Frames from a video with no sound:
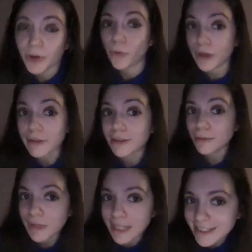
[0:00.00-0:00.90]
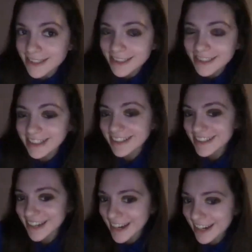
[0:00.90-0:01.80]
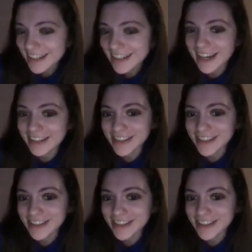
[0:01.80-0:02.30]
but with the meat inside, not